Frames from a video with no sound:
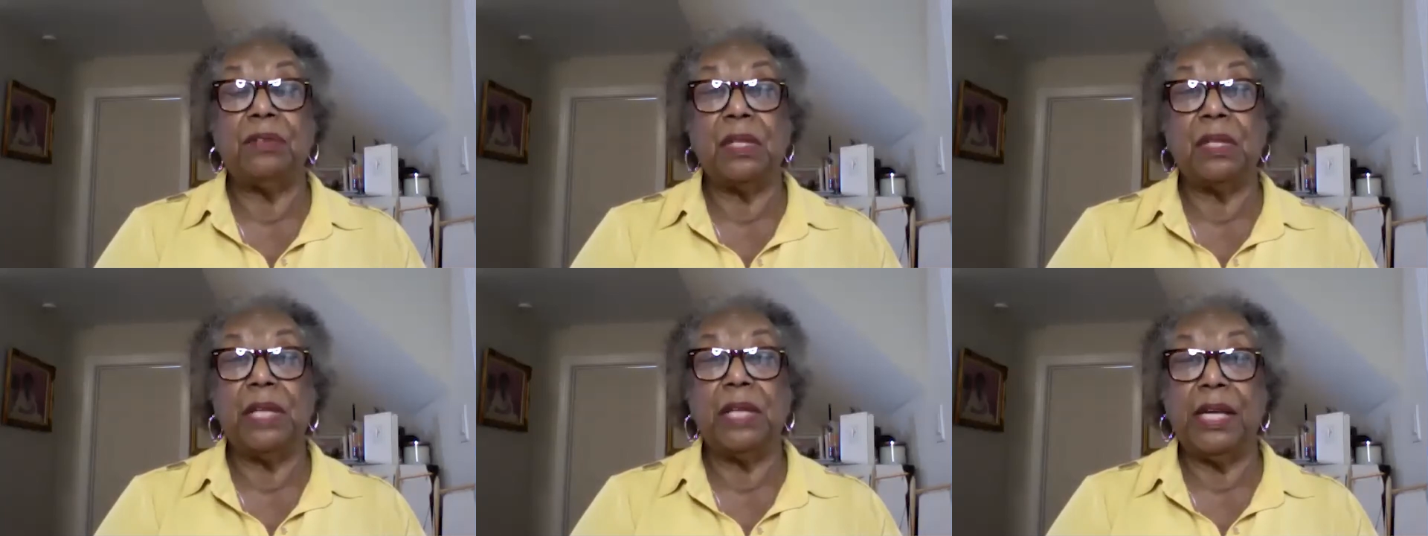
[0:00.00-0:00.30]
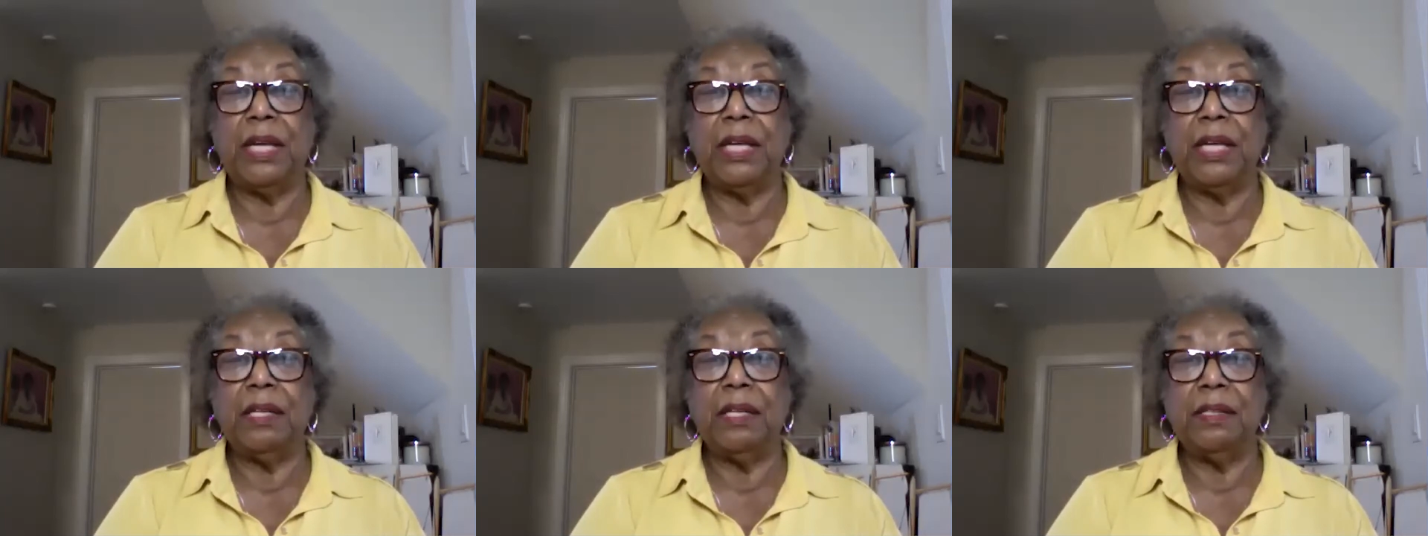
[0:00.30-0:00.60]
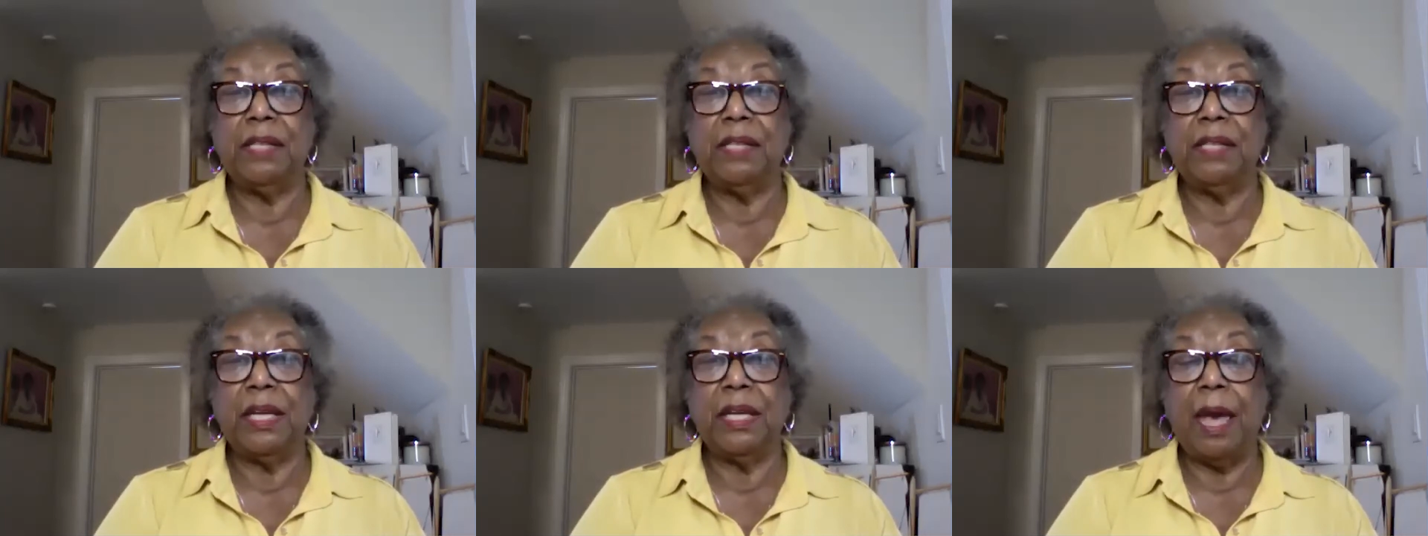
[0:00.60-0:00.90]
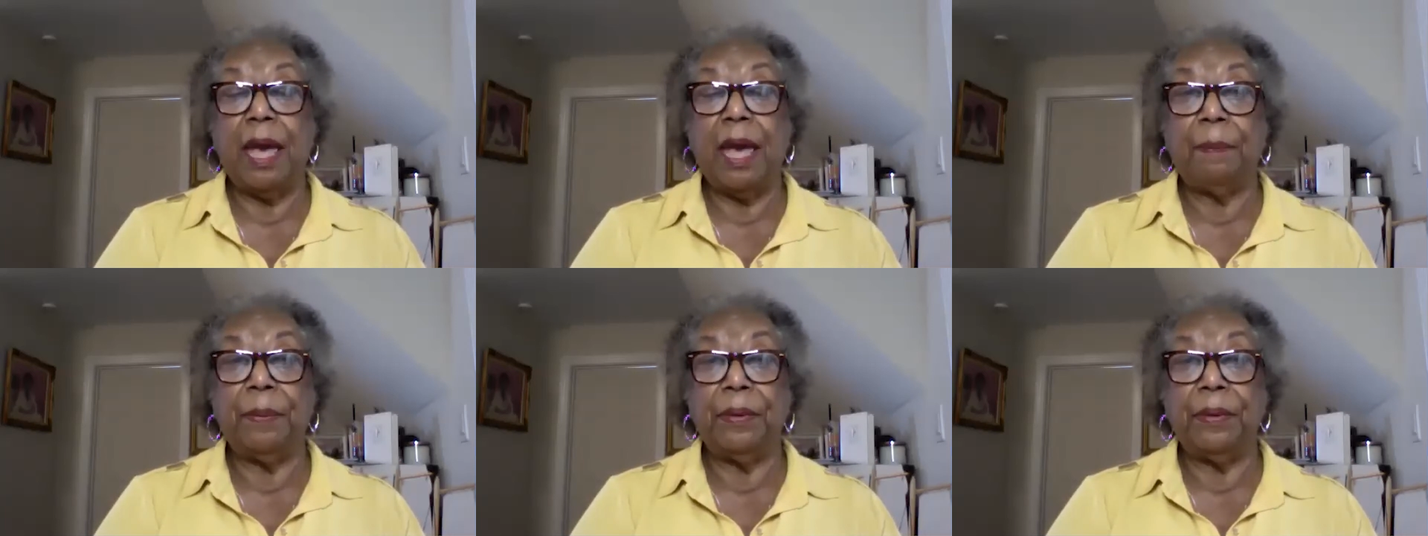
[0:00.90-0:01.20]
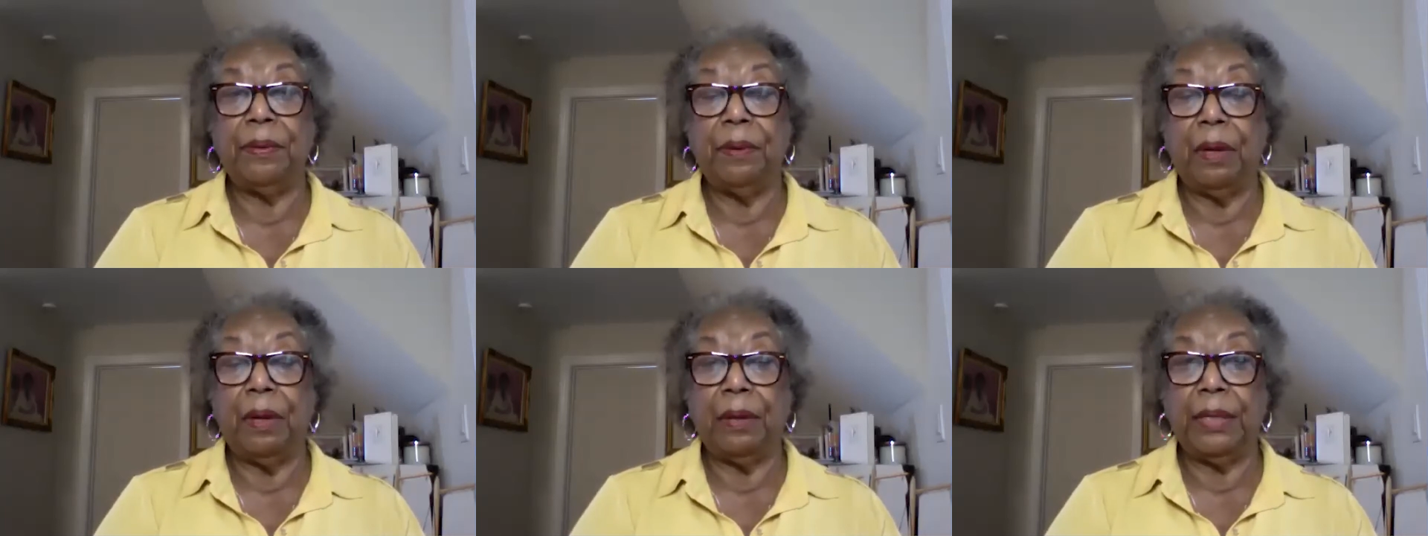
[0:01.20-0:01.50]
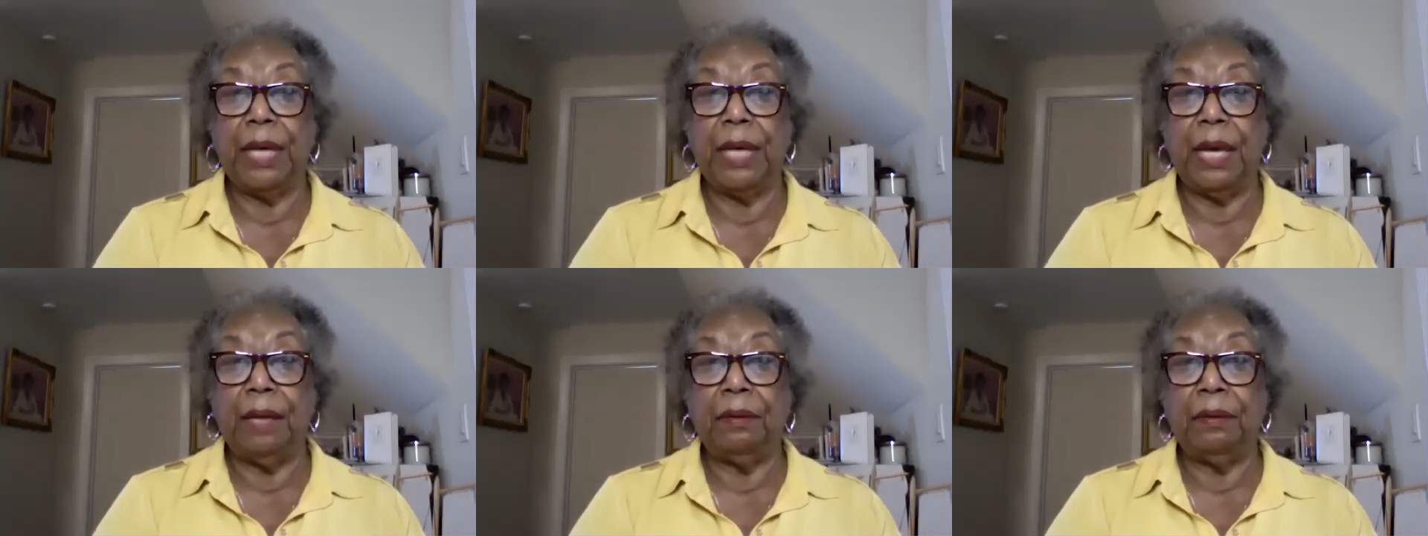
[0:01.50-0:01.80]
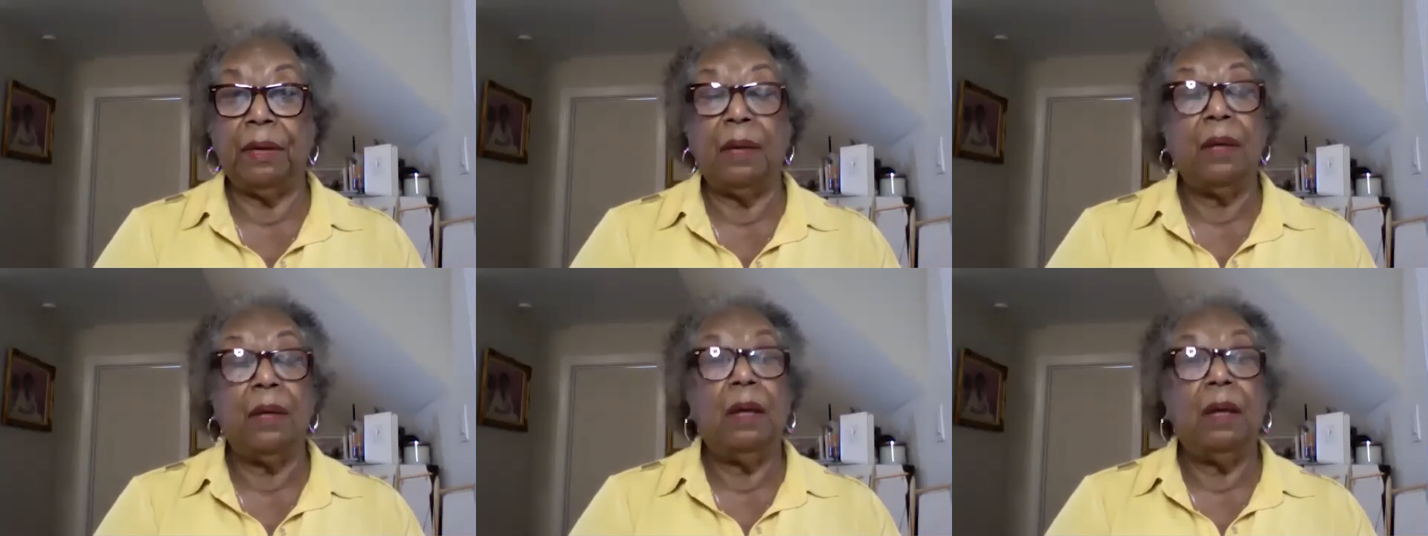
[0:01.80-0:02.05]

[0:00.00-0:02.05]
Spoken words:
to let anything happen again.